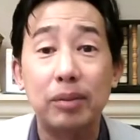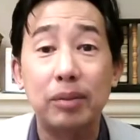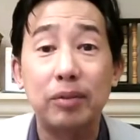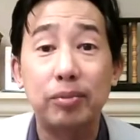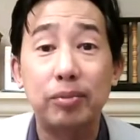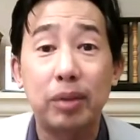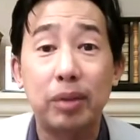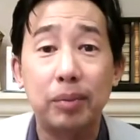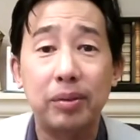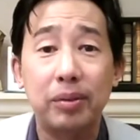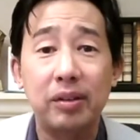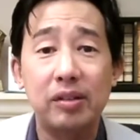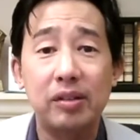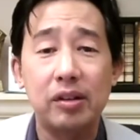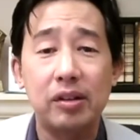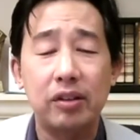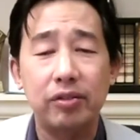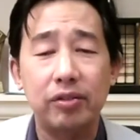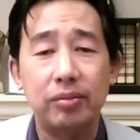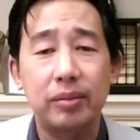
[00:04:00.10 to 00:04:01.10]
of properties
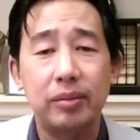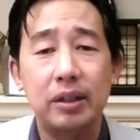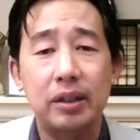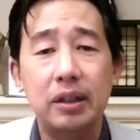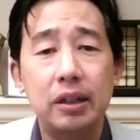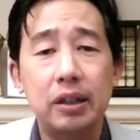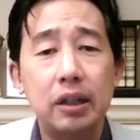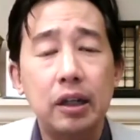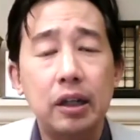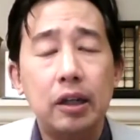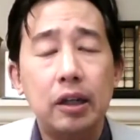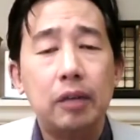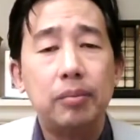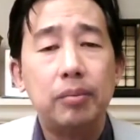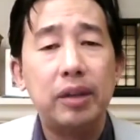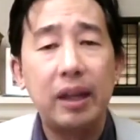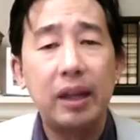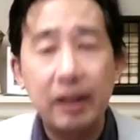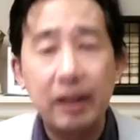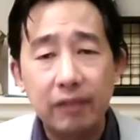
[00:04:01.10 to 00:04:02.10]
off me, but
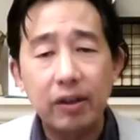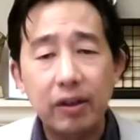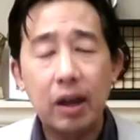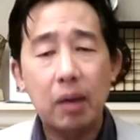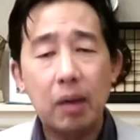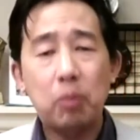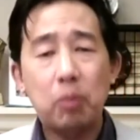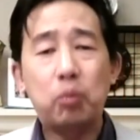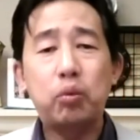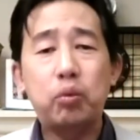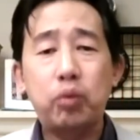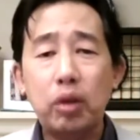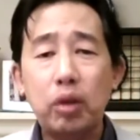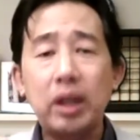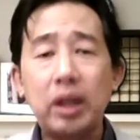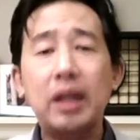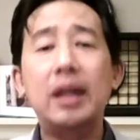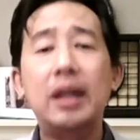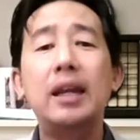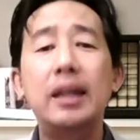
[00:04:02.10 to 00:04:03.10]
they never
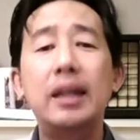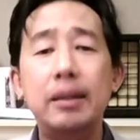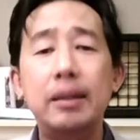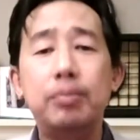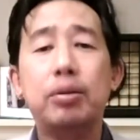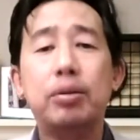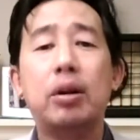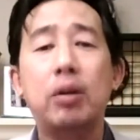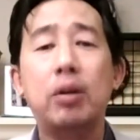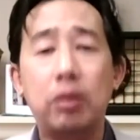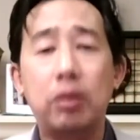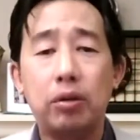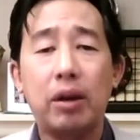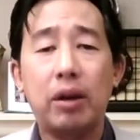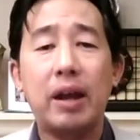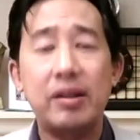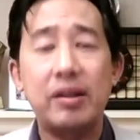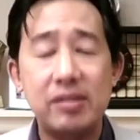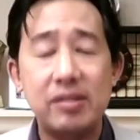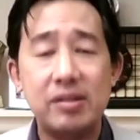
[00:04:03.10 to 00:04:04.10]
really
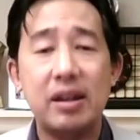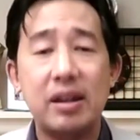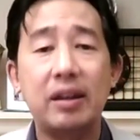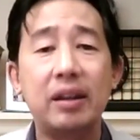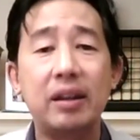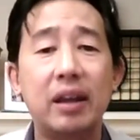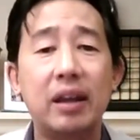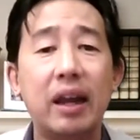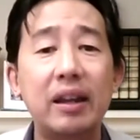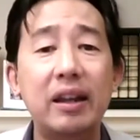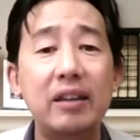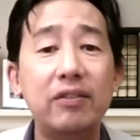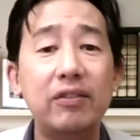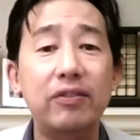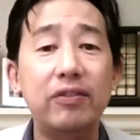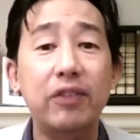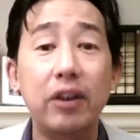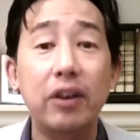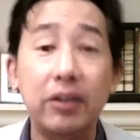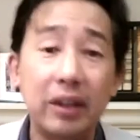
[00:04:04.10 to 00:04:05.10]
progressed any
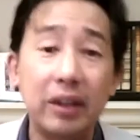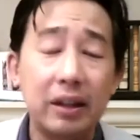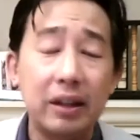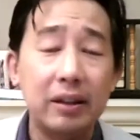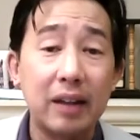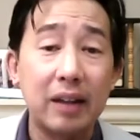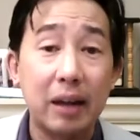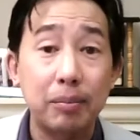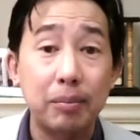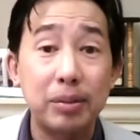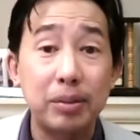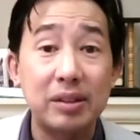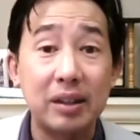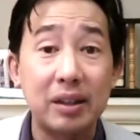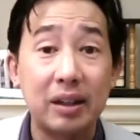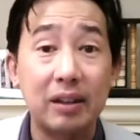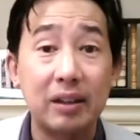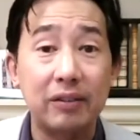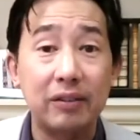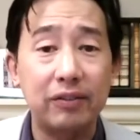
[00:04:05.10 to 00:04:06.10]
further in that
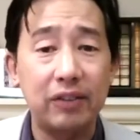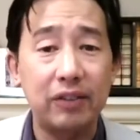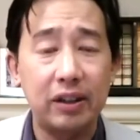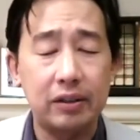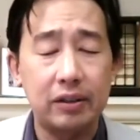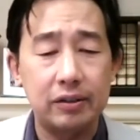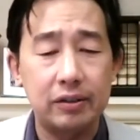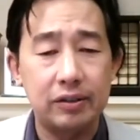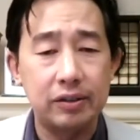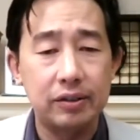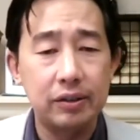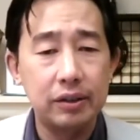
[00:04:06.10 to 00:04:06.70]
particular field.